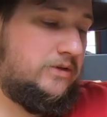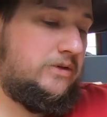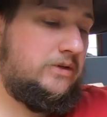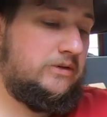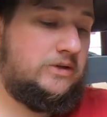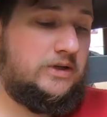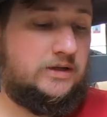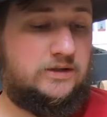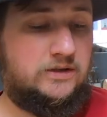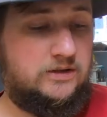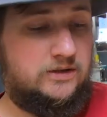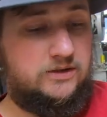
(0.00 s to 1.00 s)
Okay,
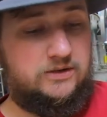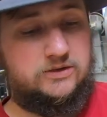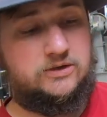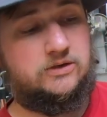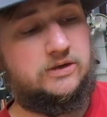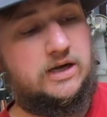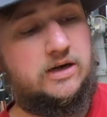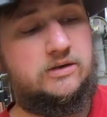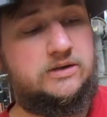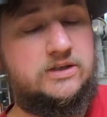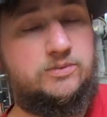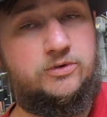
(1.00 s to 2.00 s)
so now
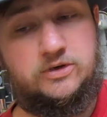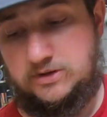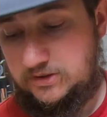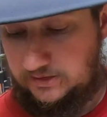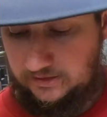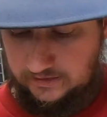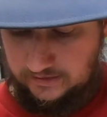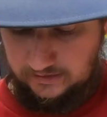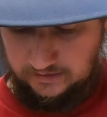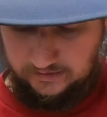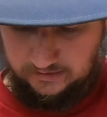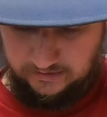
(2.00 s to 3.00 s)
at this point, these are